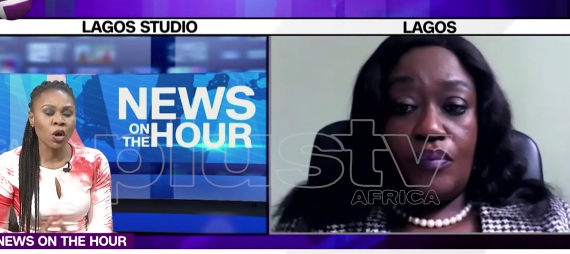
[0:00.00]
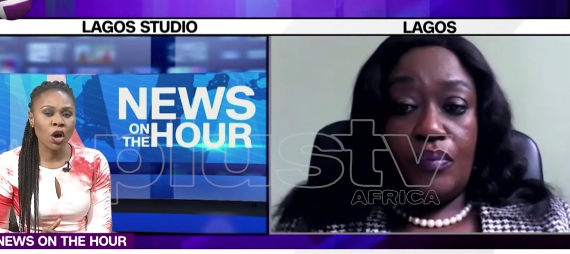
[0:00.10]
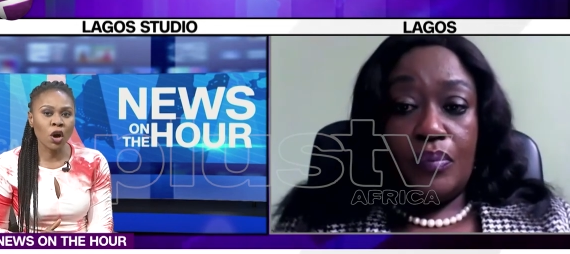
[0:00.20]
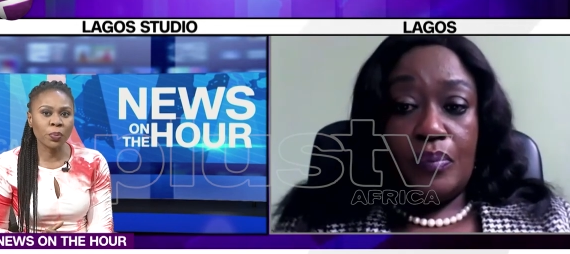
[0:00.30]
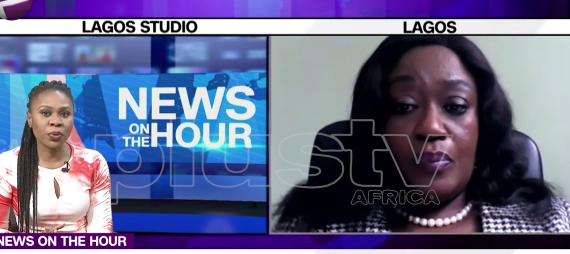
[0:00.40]

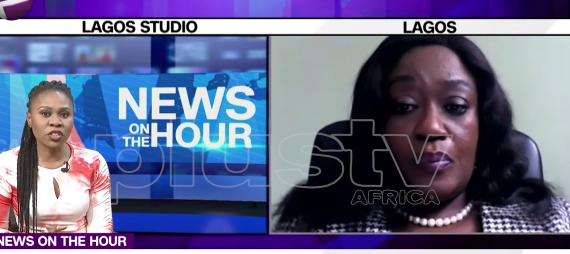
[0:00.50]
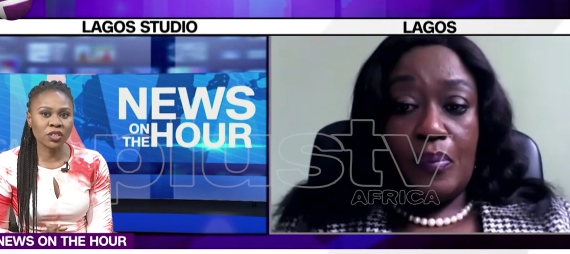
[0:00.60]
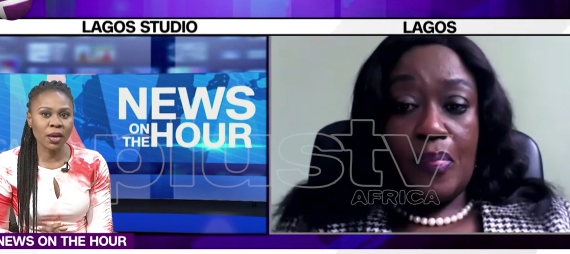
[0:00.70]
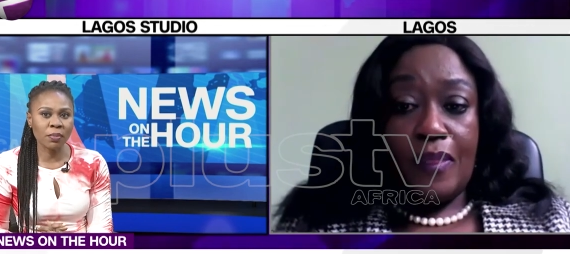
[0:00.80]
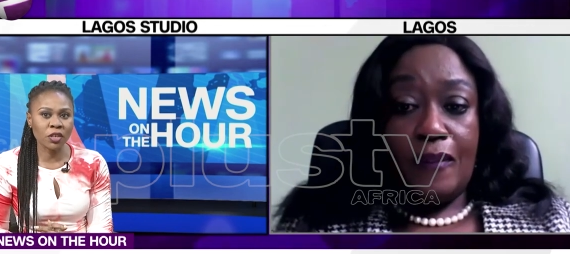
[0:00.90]

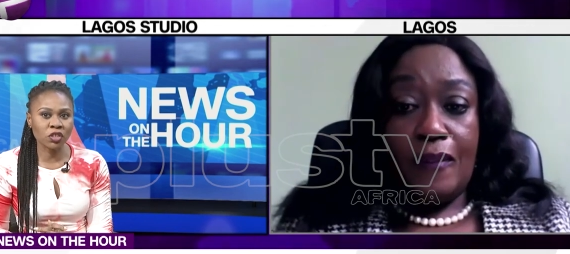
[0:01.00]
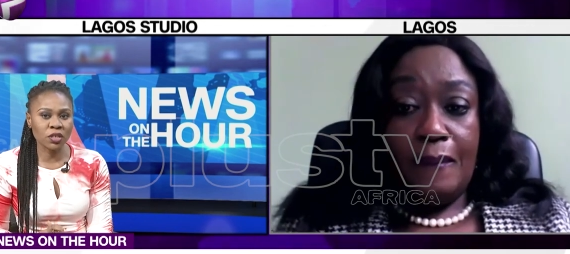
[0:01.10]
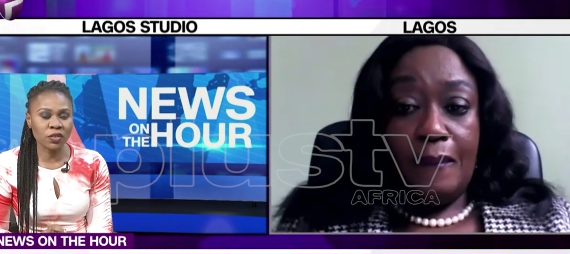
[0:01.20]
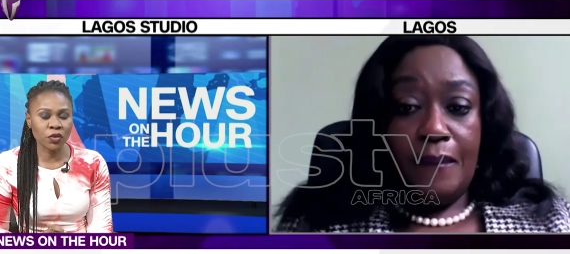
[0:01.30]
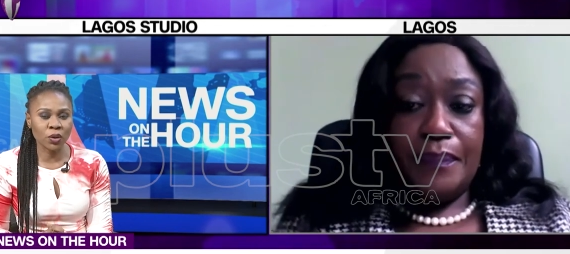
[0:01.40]
Speaker 1: operational measures,
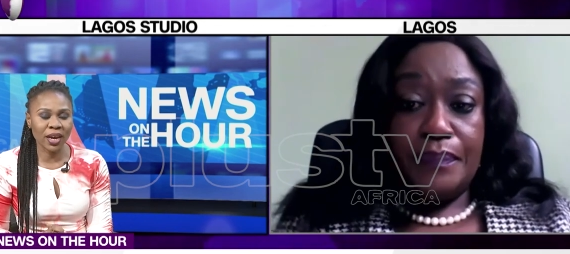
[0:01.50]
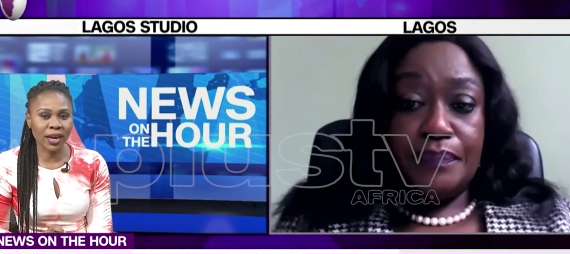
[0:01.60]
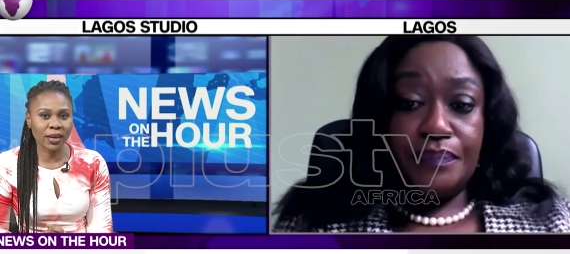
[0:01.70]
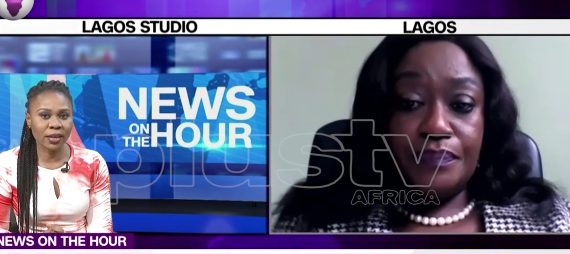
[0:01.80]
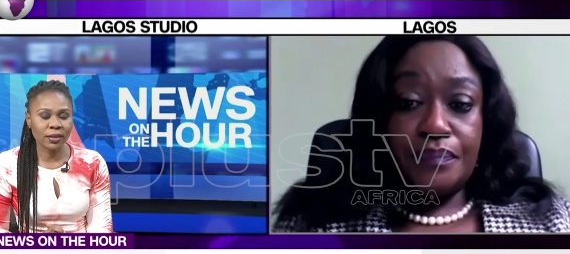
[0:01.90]
if you
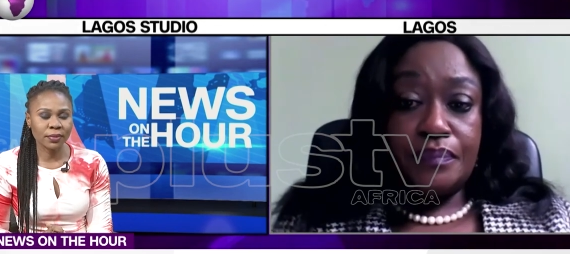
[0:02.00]
like?